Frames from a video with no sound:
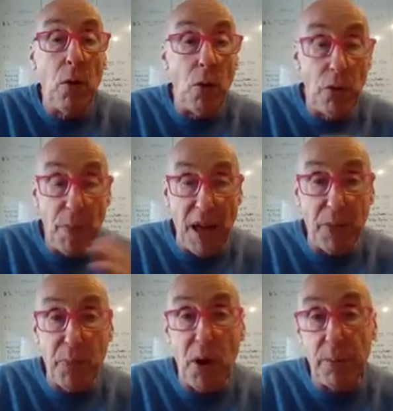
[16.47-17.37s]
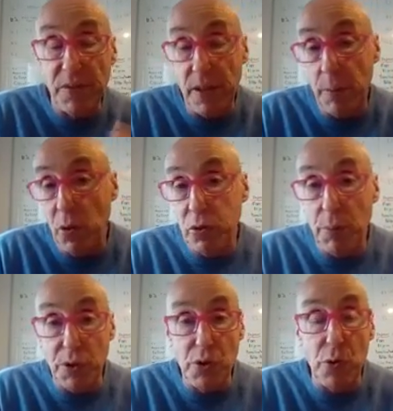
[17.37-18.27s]
All the math problems that are
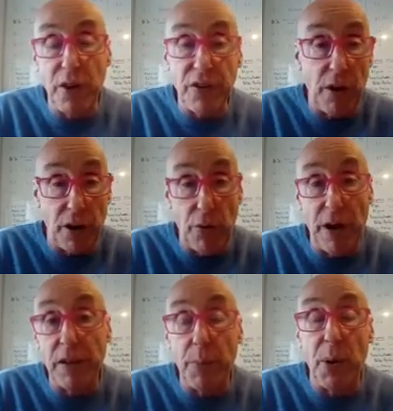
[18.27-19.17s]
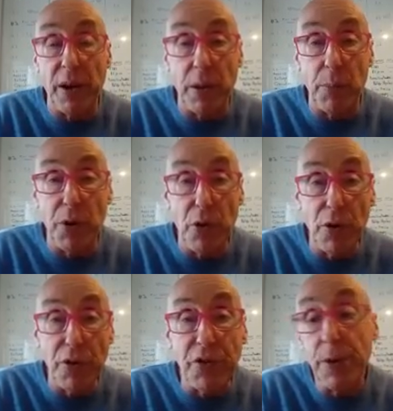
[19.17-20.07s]
multiple choice are corrected by
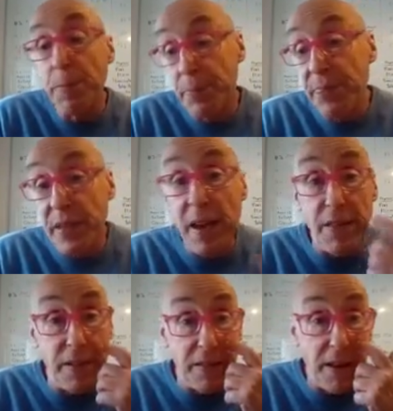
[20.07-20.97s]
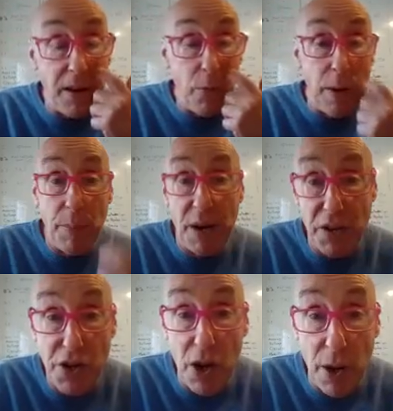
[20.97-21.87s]
computers. Yeah, they're taking away my
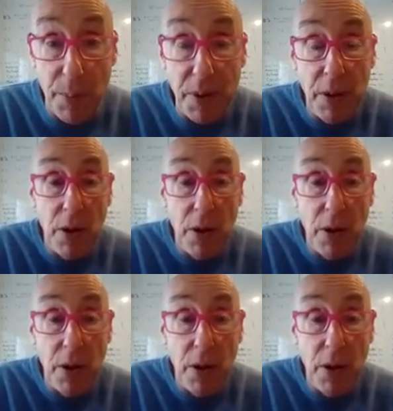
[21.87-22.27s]
job,